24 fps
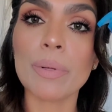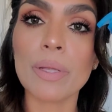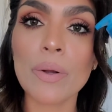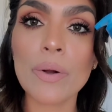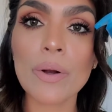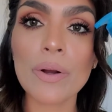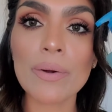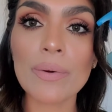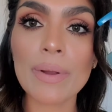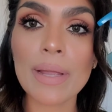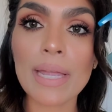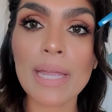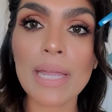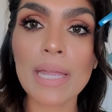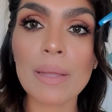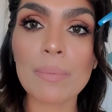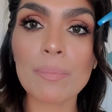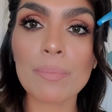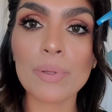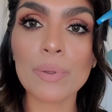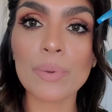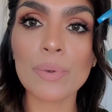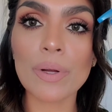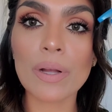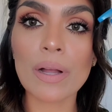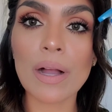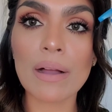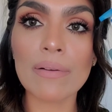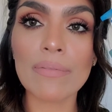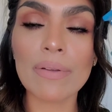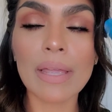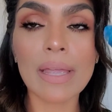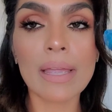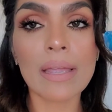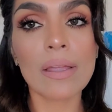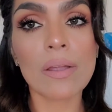BIORÉ Blue
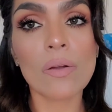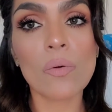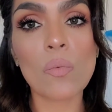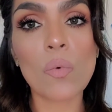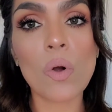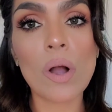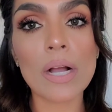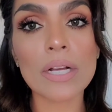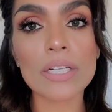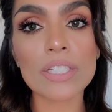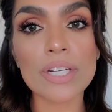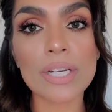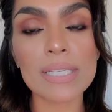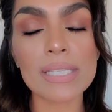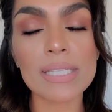Agave wash.